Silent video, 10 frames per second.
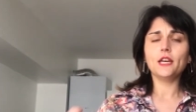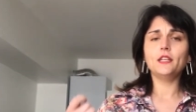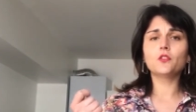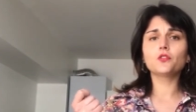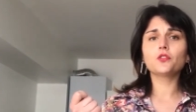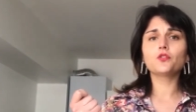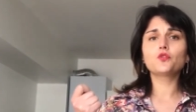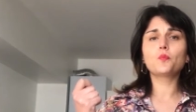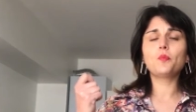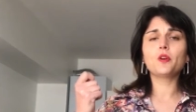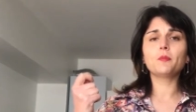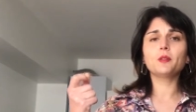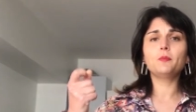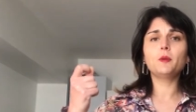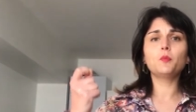in order to
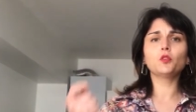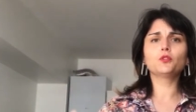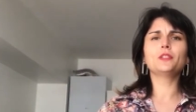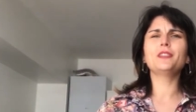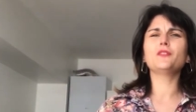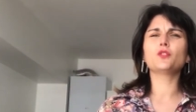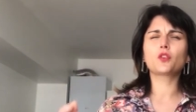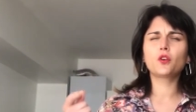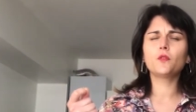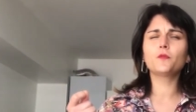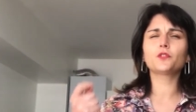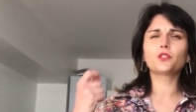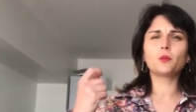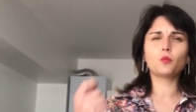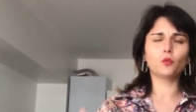permit people to live in a
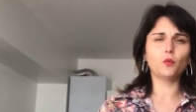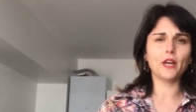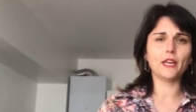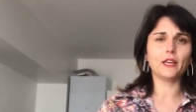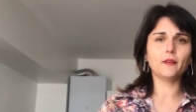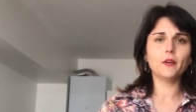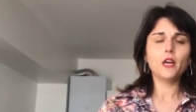comfortable way.